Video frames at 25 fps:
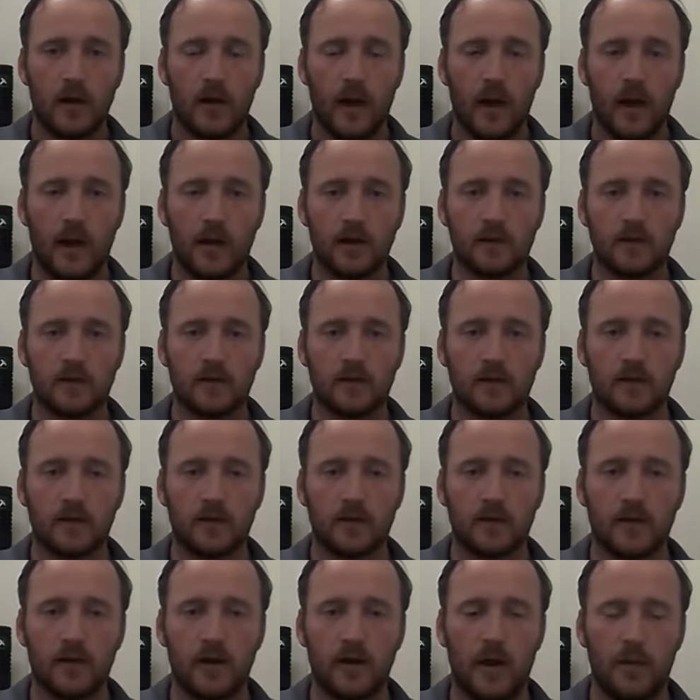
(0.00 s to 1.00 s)
And
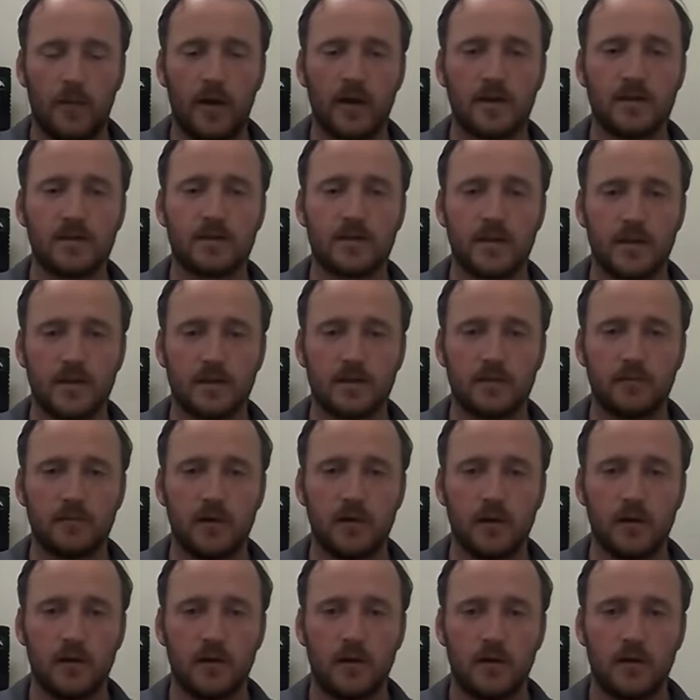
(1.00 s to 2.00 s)
a man said to
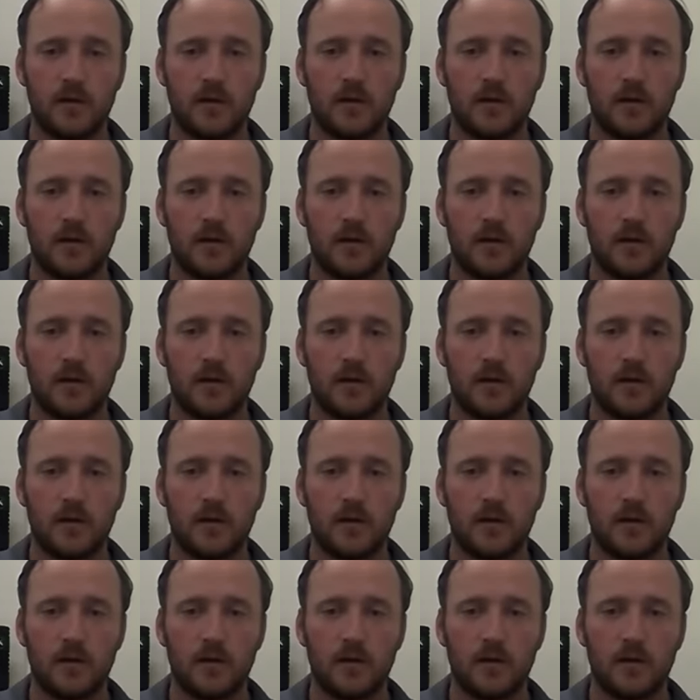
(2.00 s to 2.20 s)
me,